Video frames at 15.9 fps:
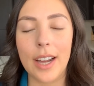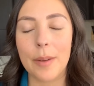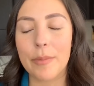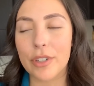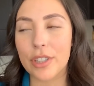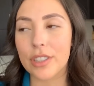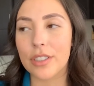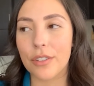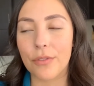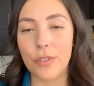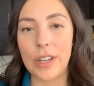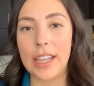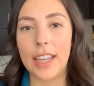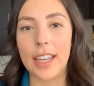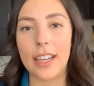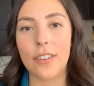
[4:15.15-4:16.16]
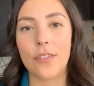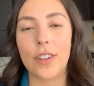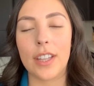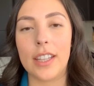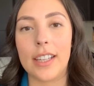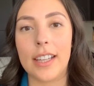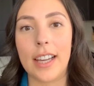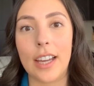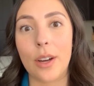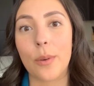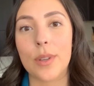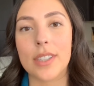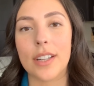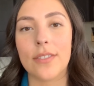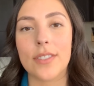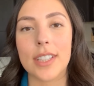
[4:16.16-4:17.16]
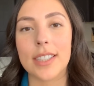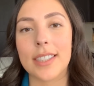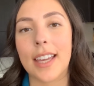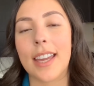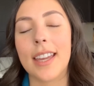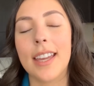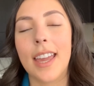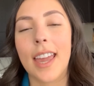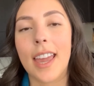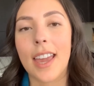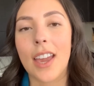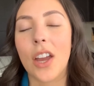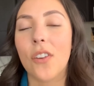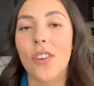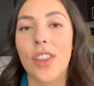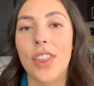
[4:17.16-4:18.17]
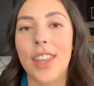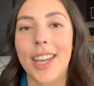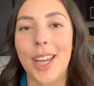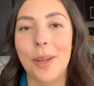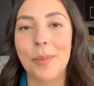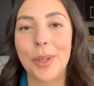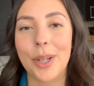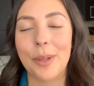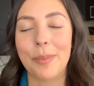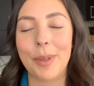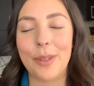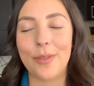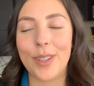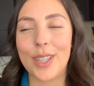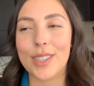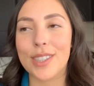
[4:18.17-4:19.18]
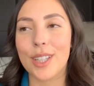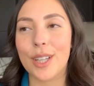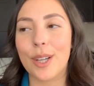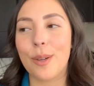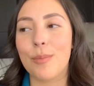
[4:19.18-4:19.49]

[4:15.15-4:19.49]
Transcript: I'm just a freak and feel like I always have to set everything I put on my face.